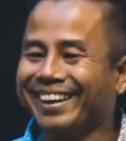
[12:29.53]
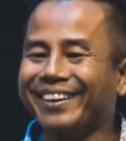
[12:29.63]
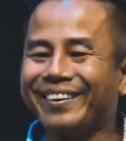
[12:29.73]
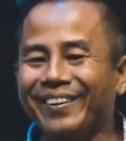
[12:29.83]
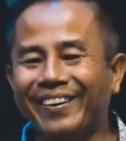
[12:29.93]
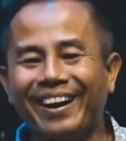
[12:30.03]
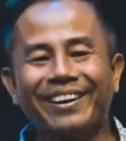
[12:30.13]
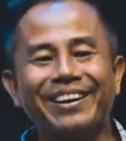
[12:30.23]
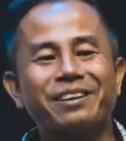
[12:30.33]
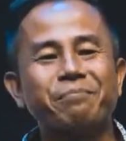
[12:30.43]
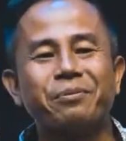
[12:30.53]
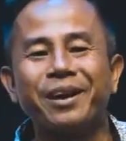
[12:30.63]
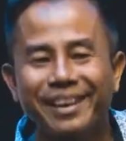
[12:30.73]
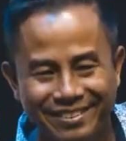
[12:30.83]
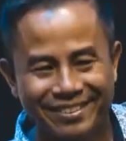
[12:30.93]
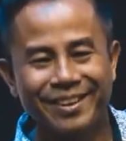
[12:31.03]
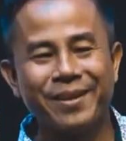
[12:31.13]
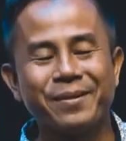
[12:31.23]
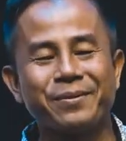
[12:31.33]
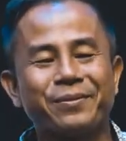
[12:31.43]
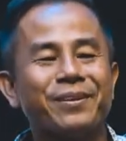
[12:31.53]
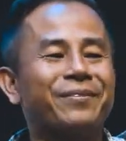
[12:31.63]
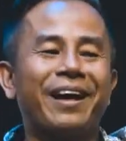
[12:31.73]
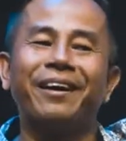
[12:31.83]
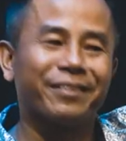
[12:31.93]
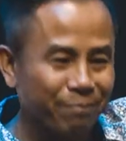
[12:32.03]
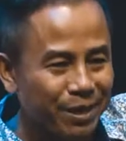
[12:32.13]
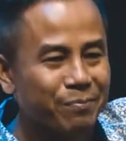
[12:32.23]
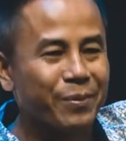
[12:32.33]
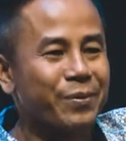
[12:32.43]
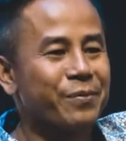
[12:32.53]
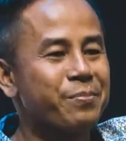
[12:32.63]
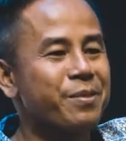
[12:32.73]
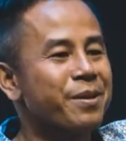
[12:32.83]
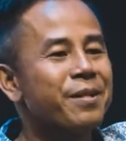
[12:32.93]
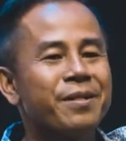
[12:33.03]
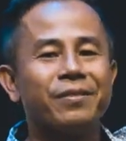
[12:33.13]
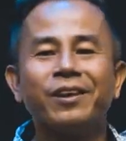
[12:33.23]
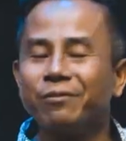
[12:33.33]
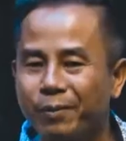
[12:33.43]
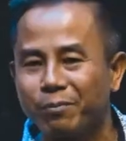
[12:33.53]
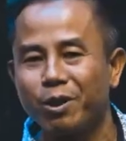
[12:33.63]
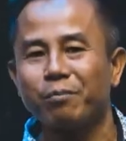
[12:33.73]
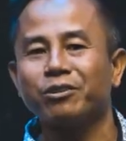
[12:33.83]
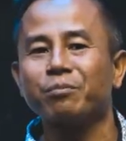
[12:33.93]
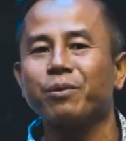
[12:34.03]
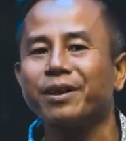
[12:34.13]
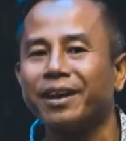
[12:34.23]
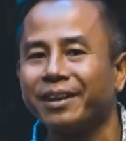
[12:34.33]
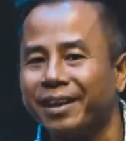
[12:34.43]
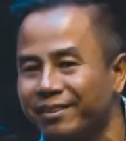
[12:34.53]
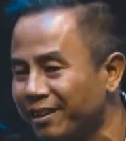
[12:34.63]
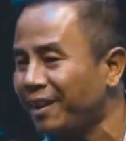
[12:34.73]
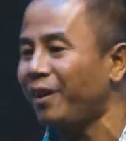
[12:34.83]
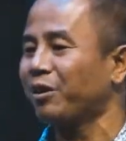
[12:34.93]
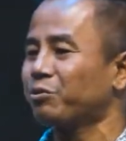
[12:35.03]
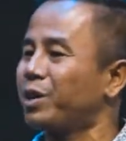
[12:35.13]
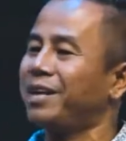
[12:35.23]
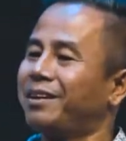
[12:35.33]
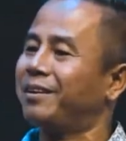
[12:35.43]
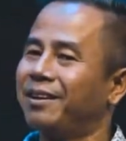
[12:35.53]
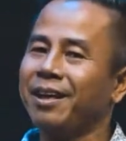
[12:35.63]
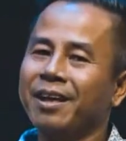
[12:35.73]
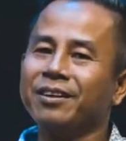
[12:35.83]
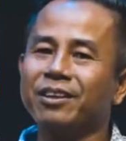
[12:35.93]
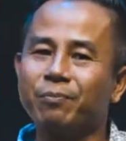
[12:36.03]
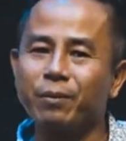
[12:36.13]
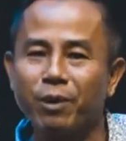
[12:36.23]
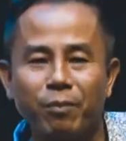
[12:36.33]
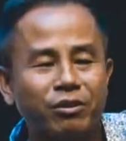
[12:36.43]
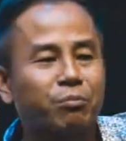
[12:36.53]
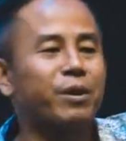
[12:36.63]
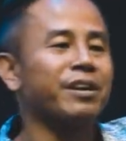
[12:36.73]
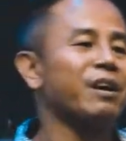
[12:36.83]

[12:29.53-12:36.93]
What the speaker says: You know, how can he preach to 3,000 people? These people must bring their kids along as well. These people must bring